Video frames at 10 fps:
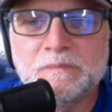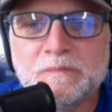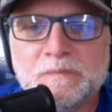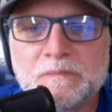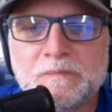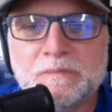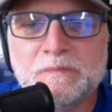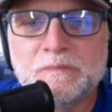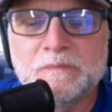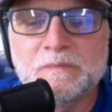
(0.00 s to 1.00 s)

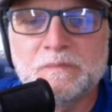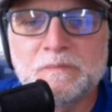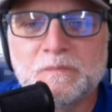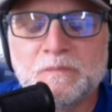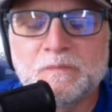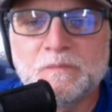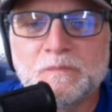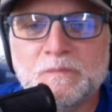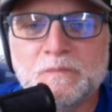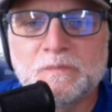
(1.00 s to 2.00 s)

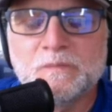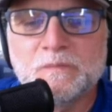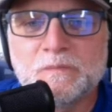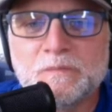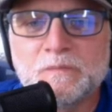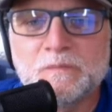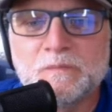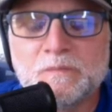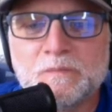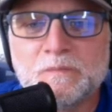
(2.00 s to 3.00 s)

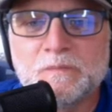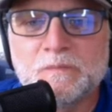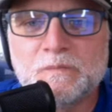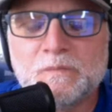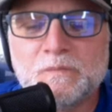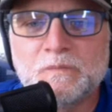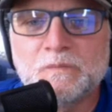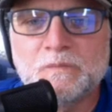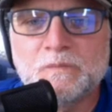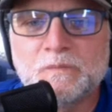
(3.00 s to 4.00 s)

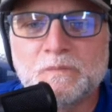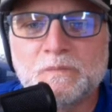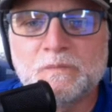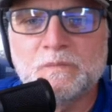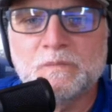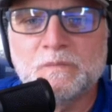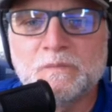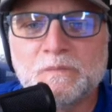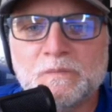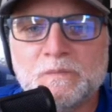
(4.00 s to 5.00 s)

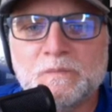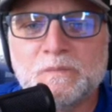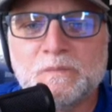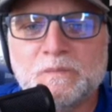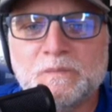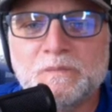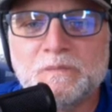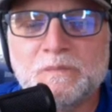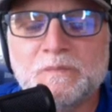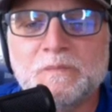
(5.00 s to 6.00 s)

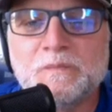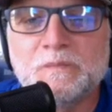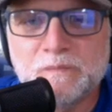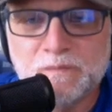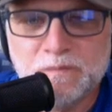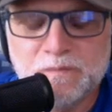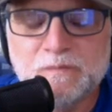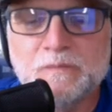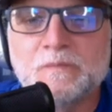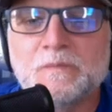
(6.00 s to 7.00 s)

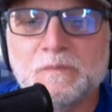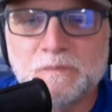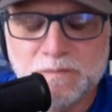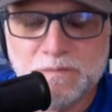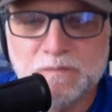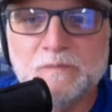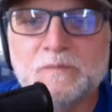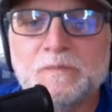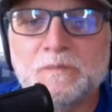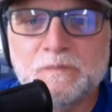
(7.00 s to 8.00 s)
(silent)